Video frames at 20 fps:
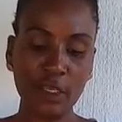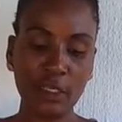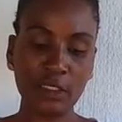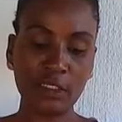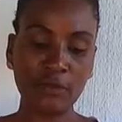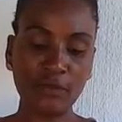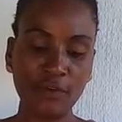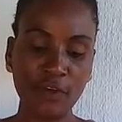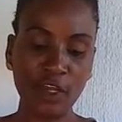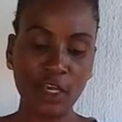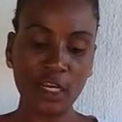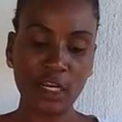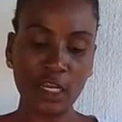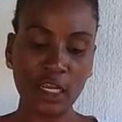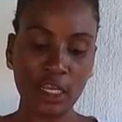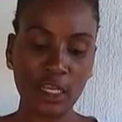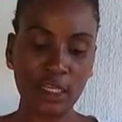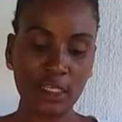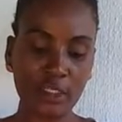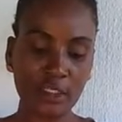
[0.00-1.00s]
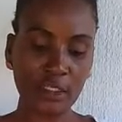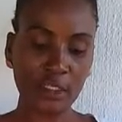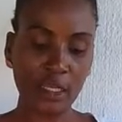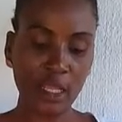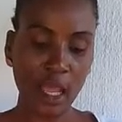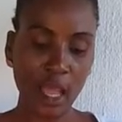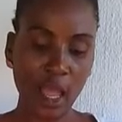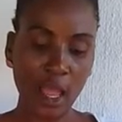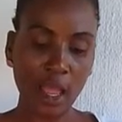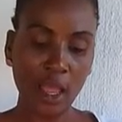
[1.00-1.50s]
is very
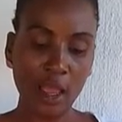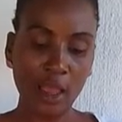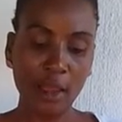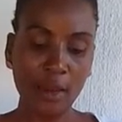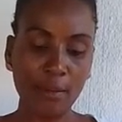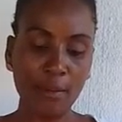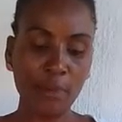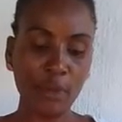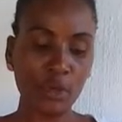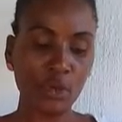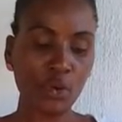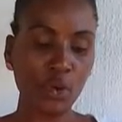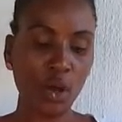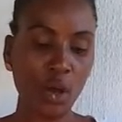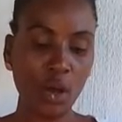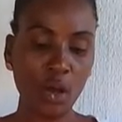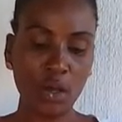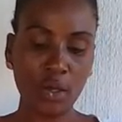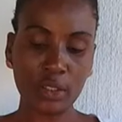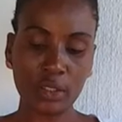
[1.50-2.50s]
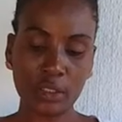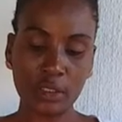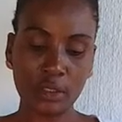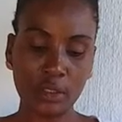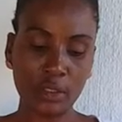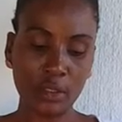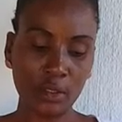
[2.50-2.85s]
easier because